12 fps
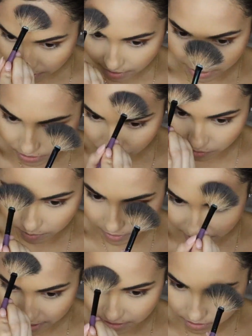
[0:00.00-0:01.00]
I like to
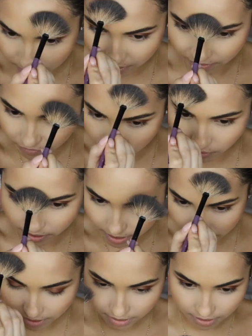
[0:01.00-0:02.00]
apply it to my
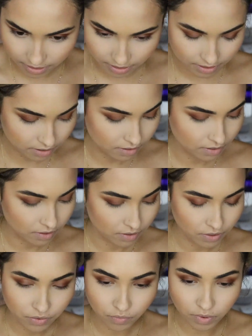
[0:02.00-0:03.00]
forehead
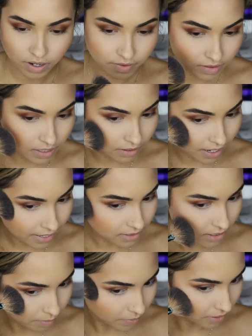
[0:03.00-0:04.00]
where the light
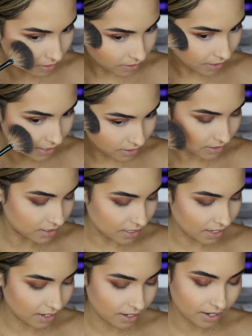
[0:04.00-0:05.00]
typically likes to
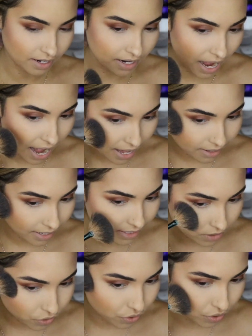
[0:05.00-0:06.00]
hit, and I
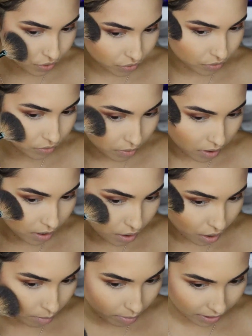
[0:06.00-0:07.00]
like to
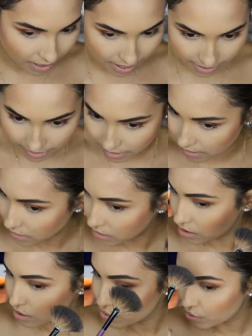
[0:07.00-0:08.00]
apply it